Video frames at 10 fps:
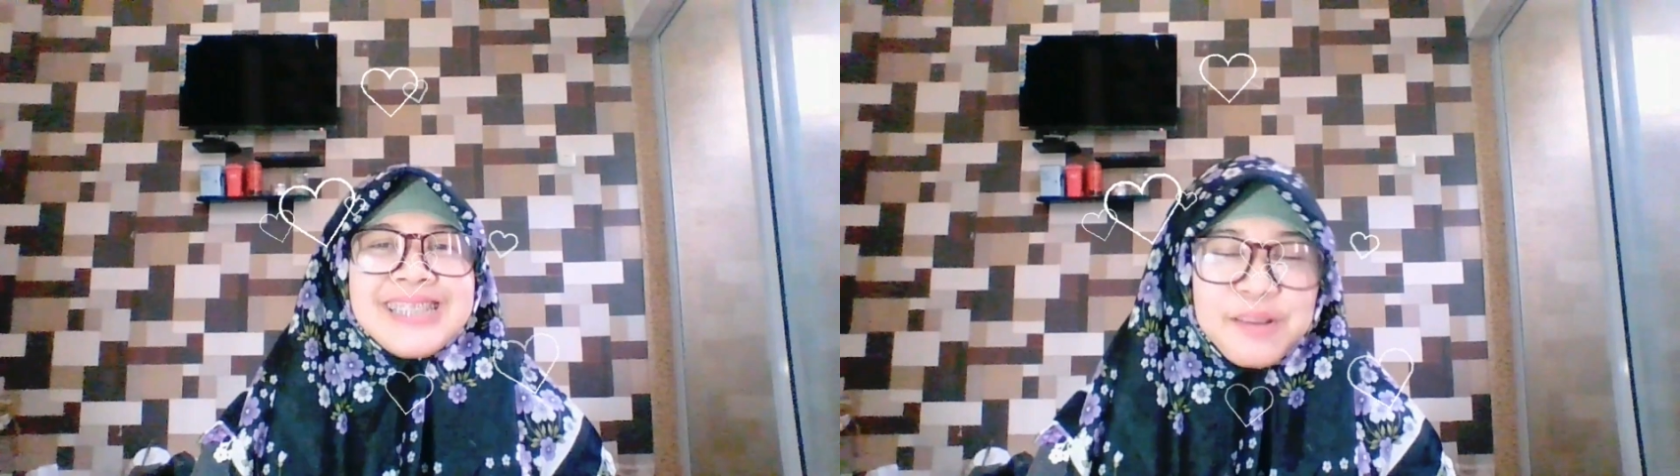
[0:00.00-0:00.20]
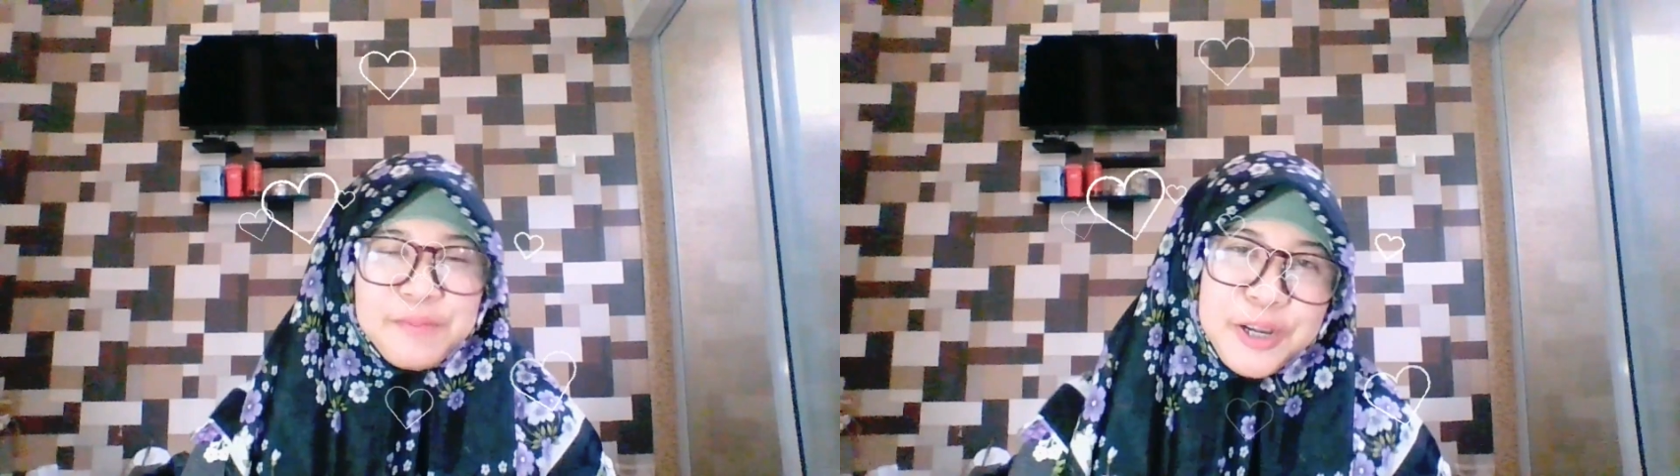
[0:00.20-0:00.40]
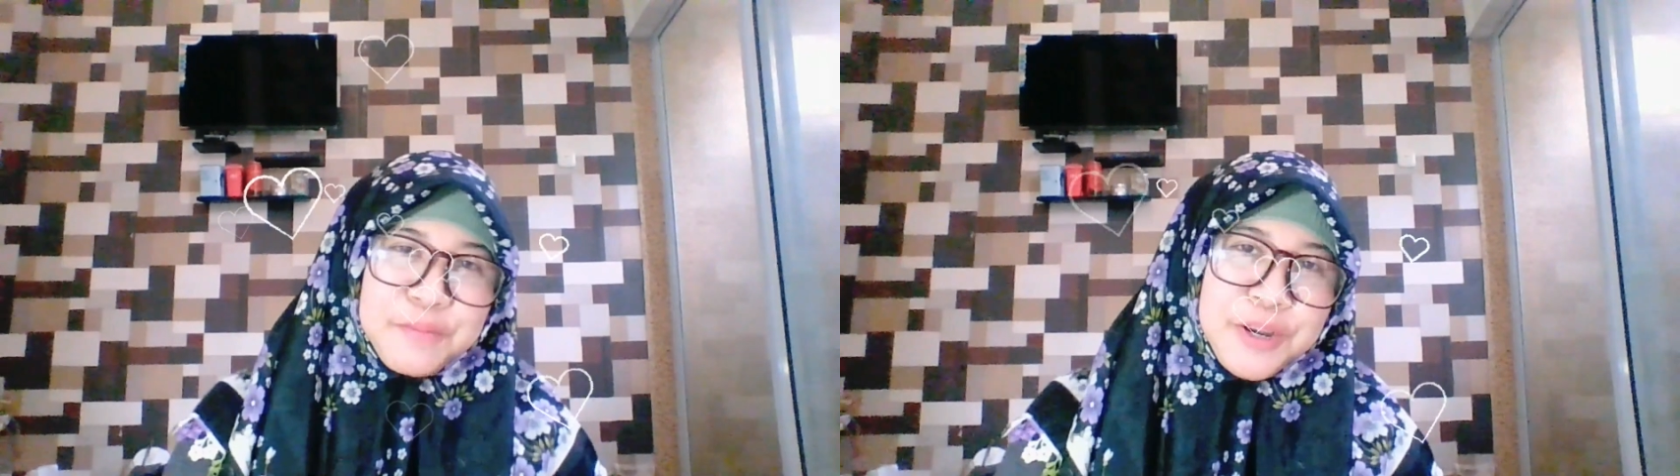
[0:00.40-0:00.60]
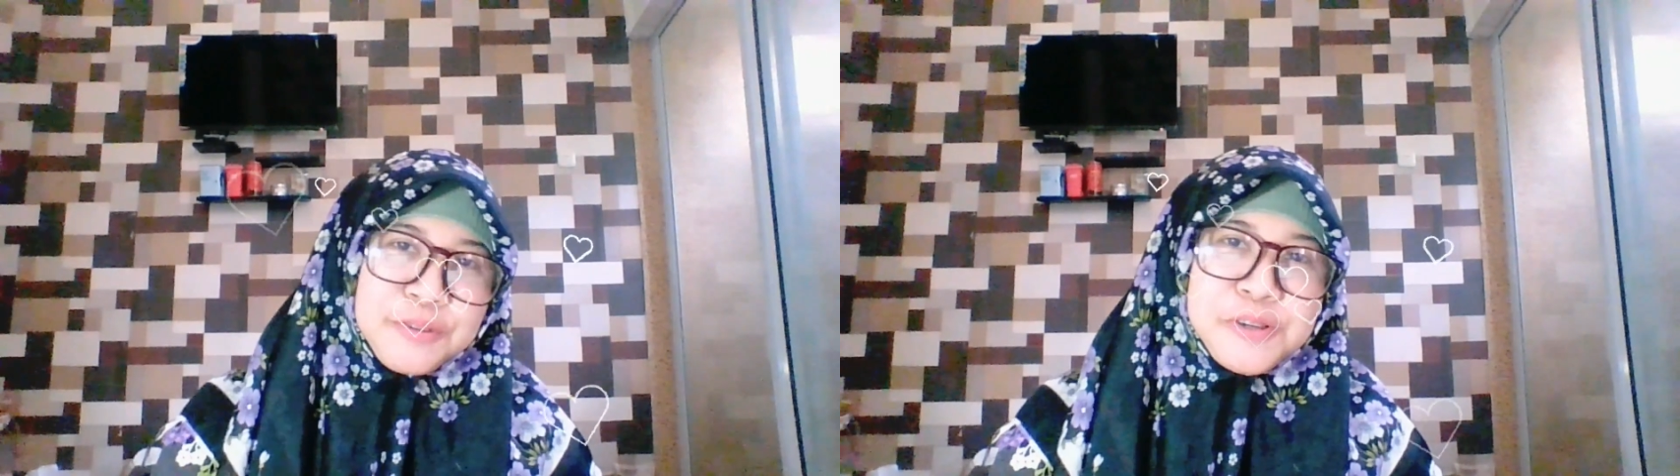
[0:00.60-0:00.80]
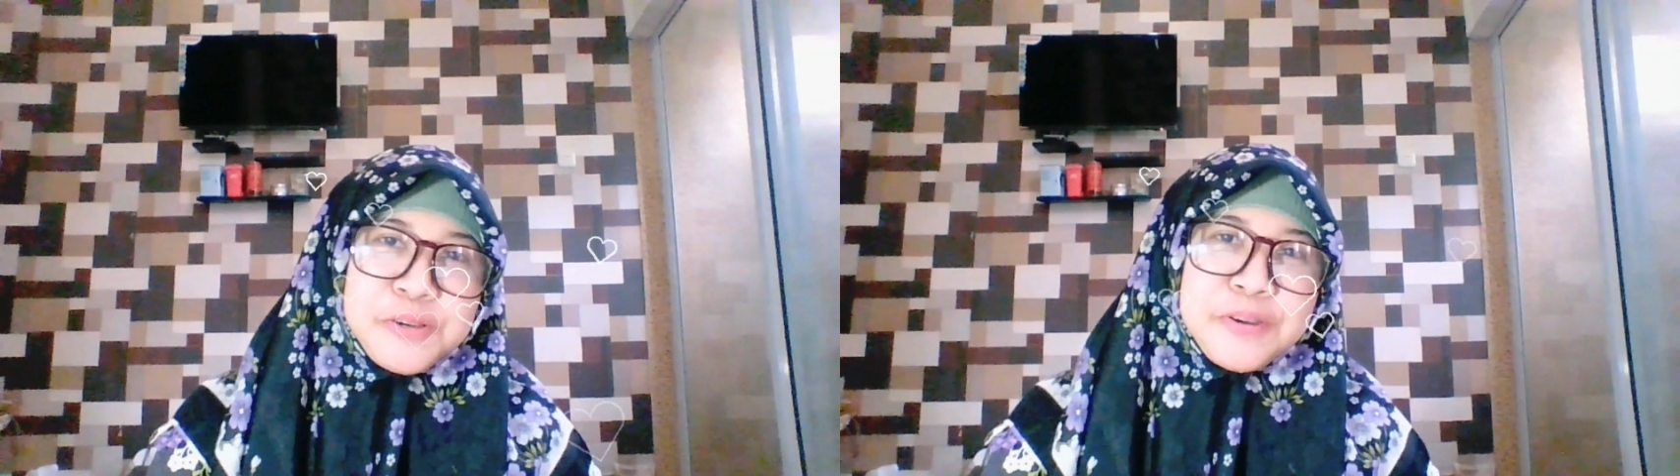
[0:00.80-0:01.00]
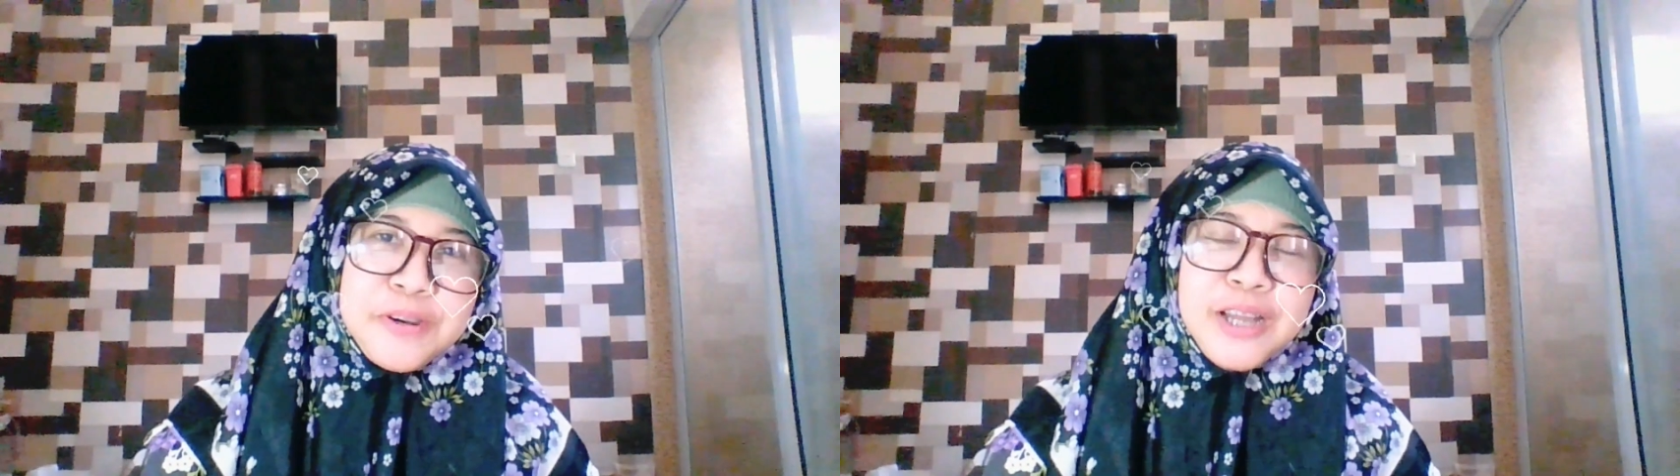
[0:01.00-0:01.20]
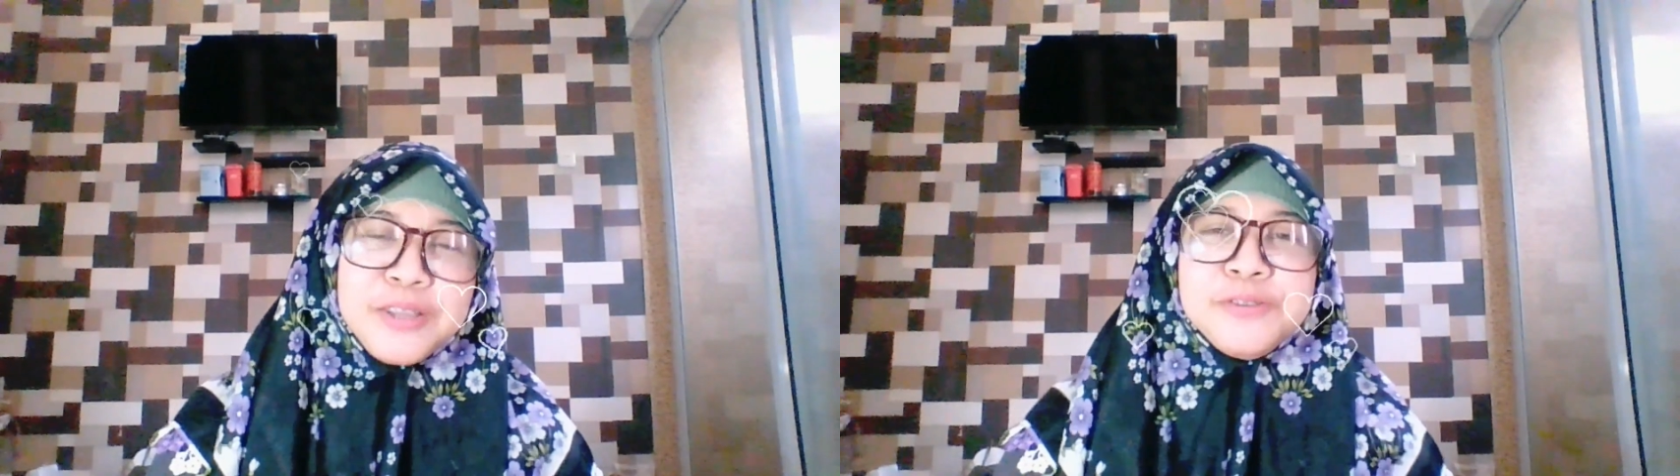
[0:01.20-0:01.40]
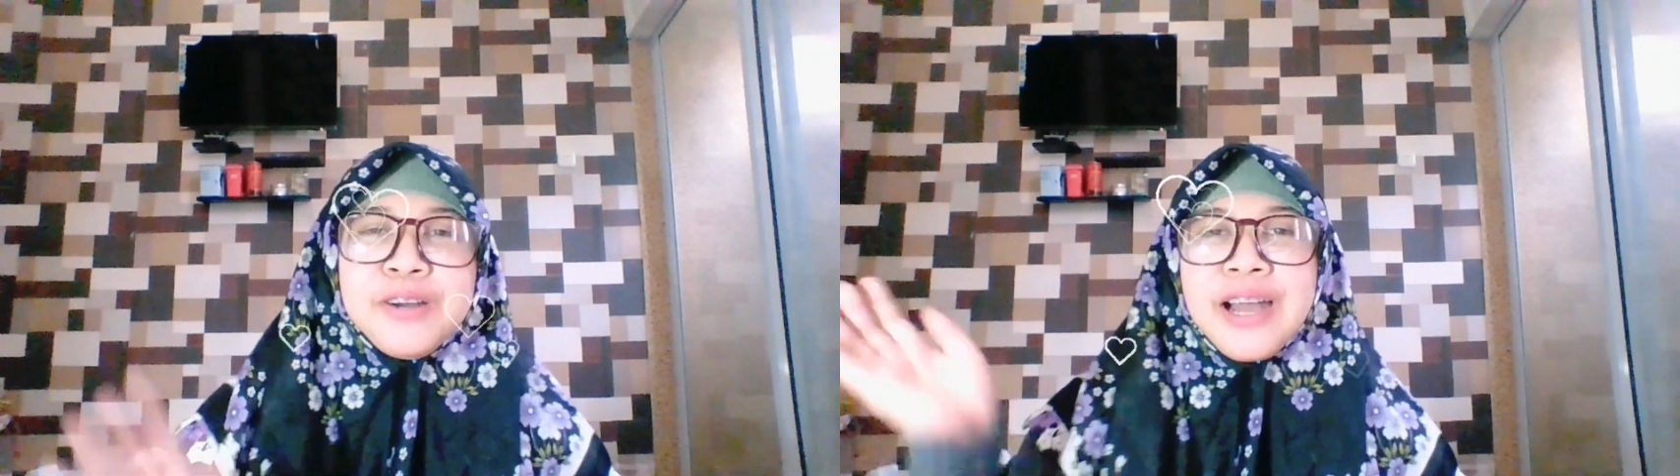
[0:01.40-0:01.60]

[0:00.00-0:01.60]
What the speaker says: Assalamualaikum warahmatullahi wabarakatuh.